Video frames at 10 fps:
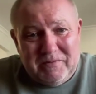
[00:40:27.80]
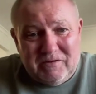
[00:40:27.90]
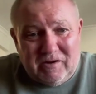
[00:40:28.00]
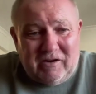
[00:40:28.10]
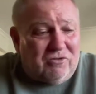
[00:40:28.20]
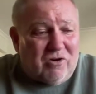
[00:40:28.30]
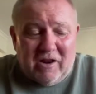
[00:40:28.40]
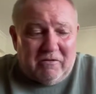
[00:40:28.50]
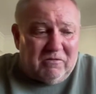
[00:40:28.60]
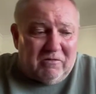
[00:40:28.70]
So I didn't
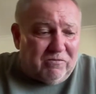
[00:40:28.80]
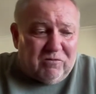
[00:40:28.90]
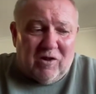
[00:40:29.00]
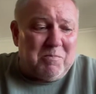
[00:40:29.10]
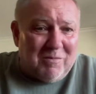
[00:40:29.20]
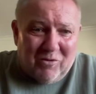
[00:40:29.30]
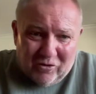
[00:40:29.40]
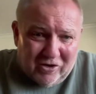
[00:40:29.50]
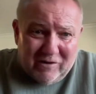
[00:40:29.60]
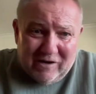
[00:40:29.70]
try to flip him
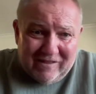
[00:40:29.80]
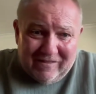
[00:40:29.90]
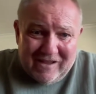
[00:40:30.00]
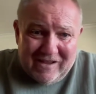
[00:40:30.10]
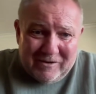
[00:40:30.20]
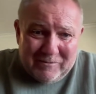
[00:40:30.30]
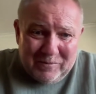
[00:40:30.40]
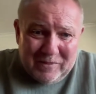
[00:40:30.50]
or do anything there.